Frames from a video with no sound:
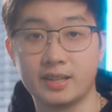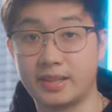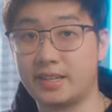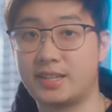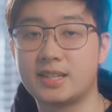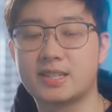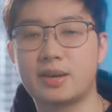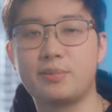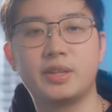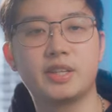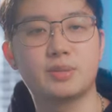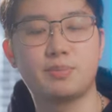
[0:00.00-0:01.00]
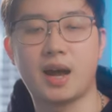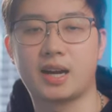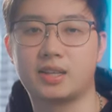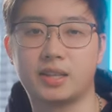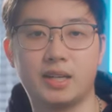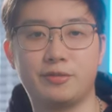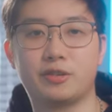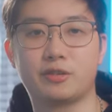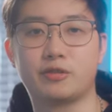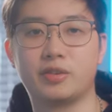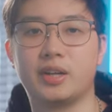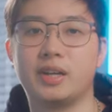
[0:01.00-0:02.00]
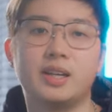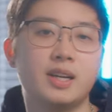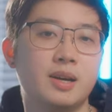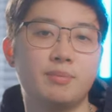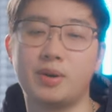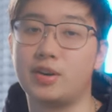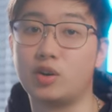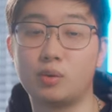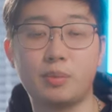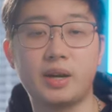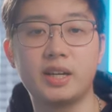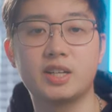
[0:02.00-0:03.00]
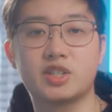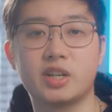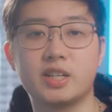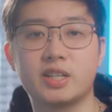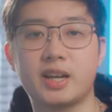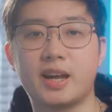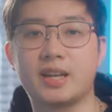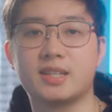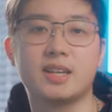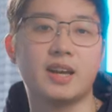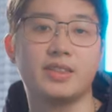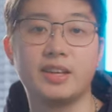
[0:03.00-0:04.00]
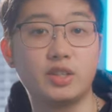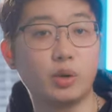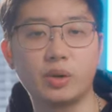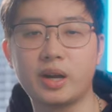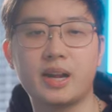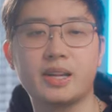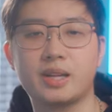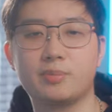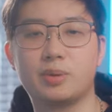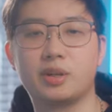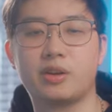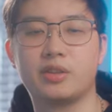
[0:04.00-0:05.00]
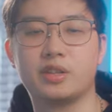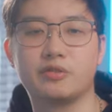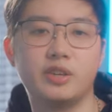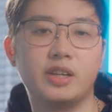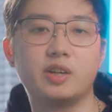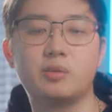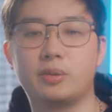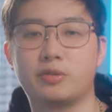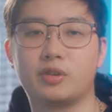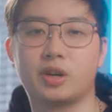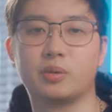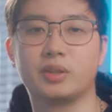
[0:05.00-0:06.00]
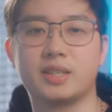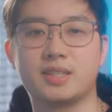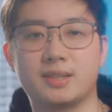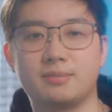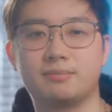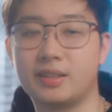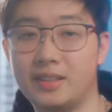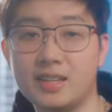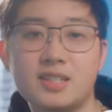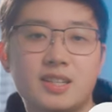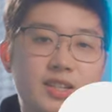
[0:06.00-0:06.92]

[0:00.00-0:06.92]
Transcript: they did send me this pack to keep for free, but no money exchanged hands, and they don't get any input on this video before I release it. This